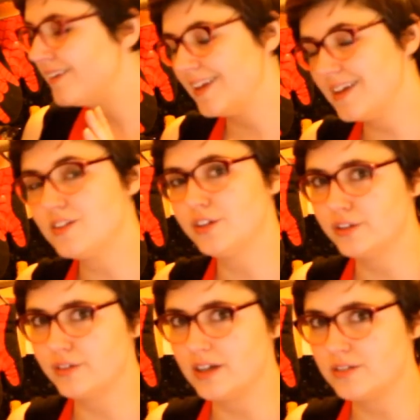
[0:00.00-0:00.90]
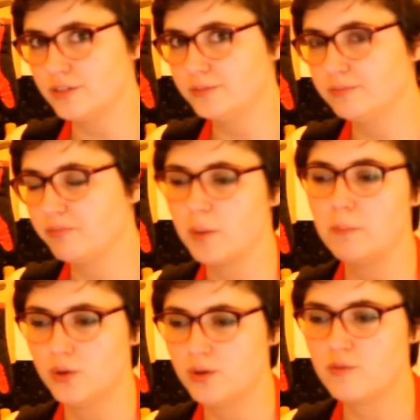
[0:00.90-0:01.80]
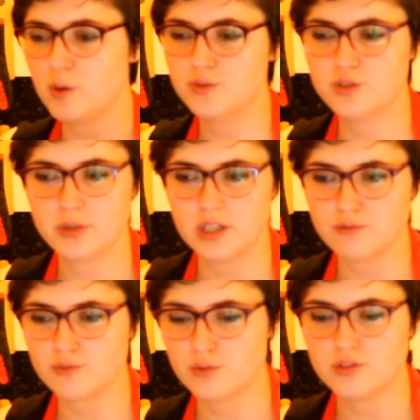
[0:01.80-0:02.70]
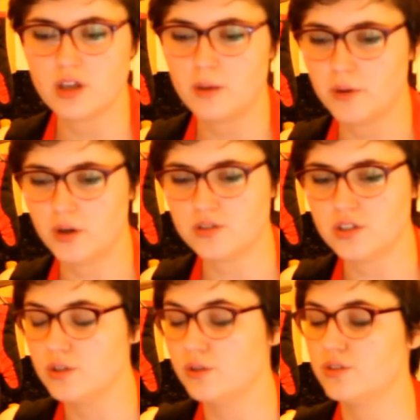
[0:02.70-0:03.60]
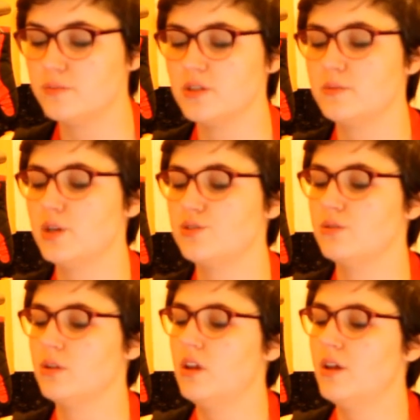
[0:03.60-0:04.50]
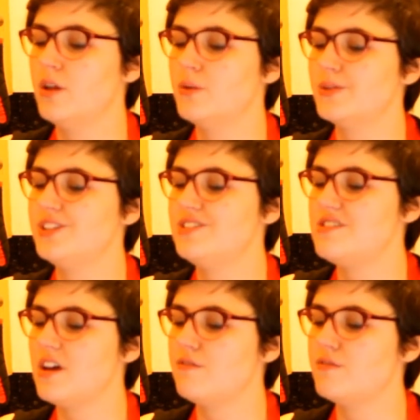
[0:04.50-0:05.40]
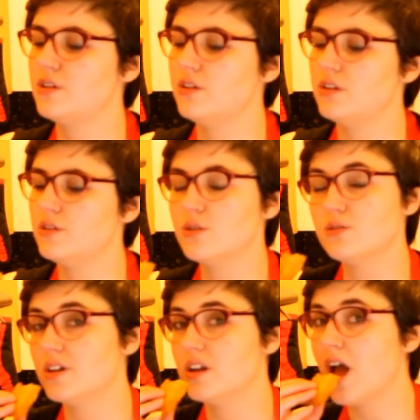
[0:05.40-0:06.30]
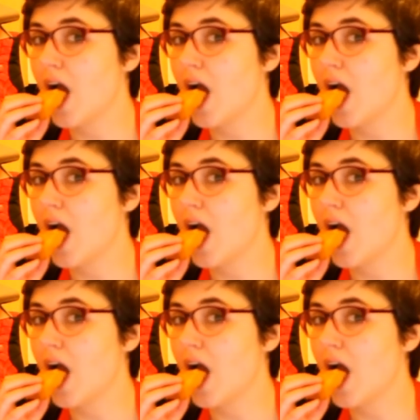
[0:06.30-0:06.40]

It is a lot of hassle, but if I was doing it for, say, a party or something special, definitely do those again.